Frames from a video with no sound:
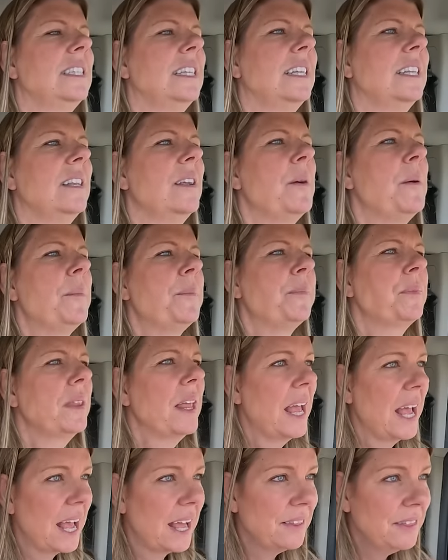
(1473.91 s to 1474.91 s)
And
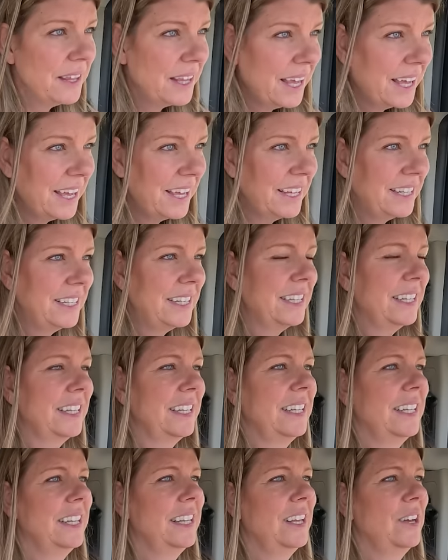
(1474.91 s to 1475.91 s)
in the end,
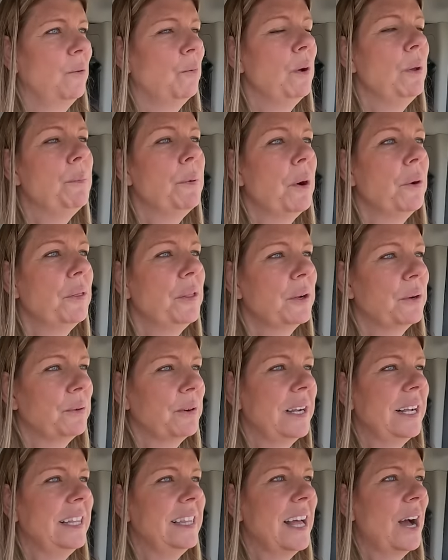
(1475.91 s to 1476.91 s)
we both
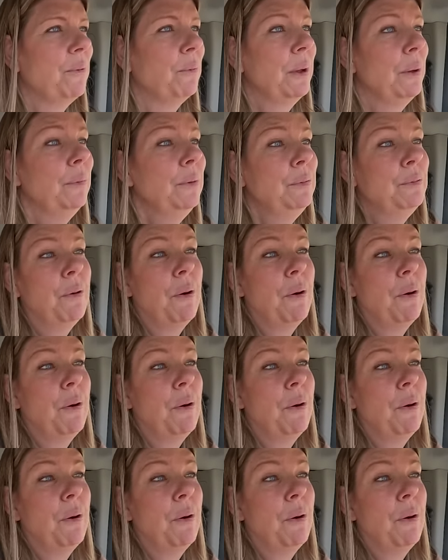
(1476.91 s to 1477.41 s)
agreed that we would